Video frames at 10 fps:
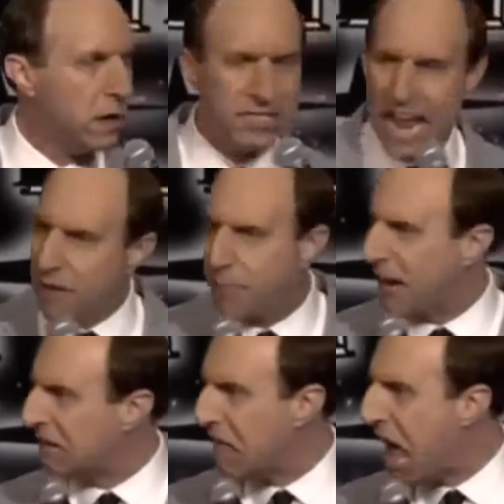Because
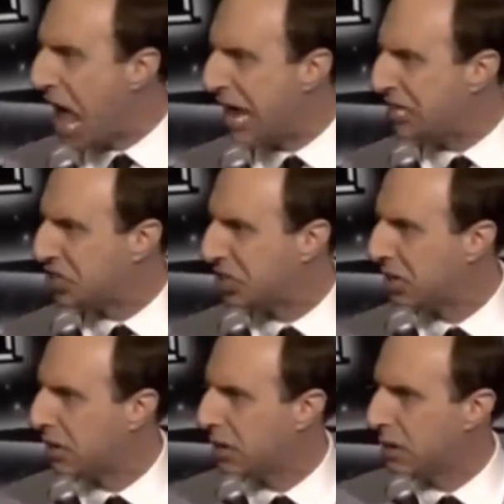everybody lies.
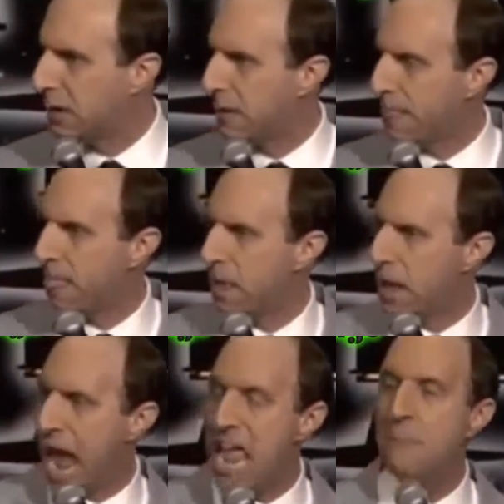
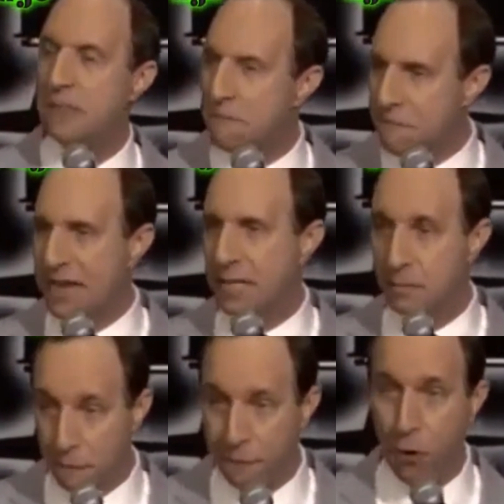I have been the
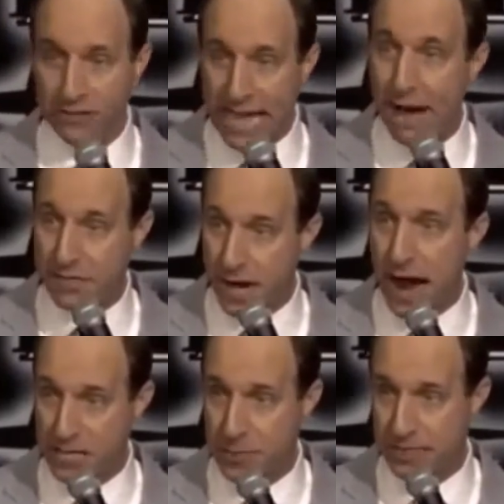victim of false
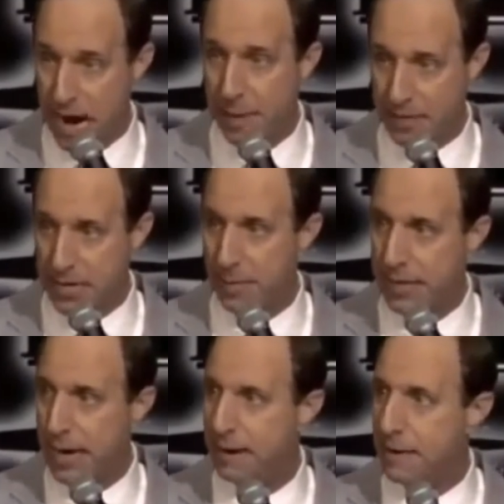advertisement time and time
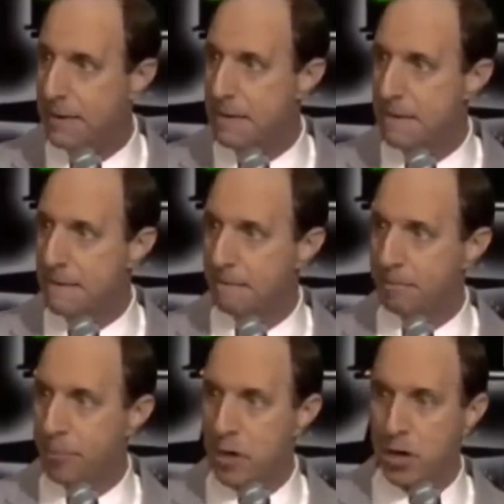again.
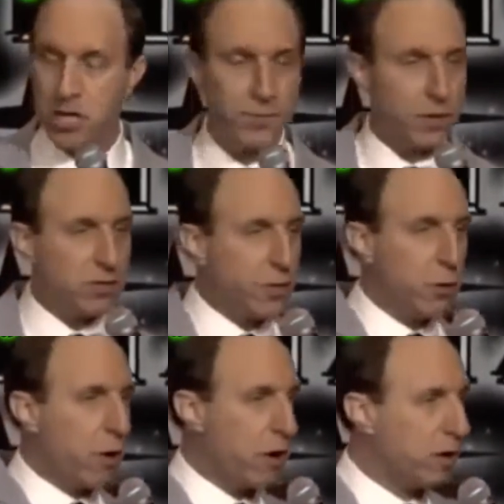Because for those of
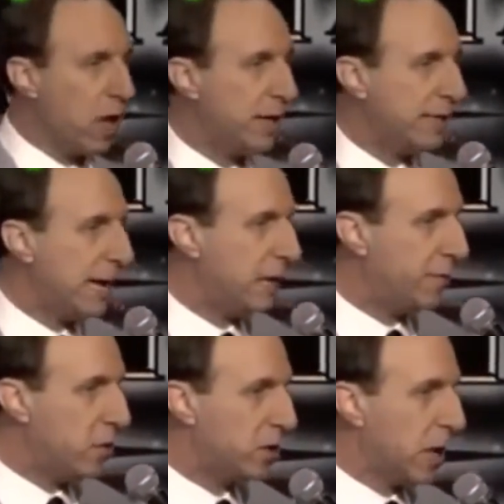you who aren't online dating,
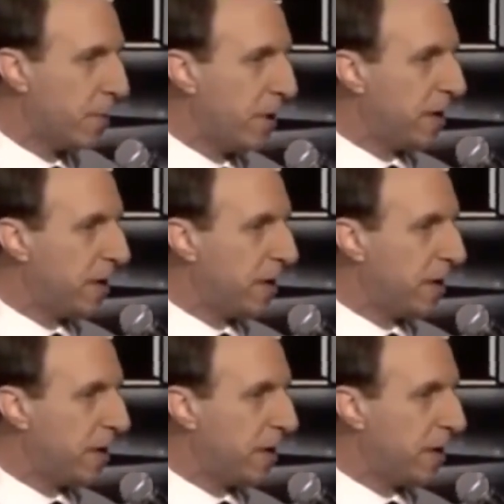if you're hooked up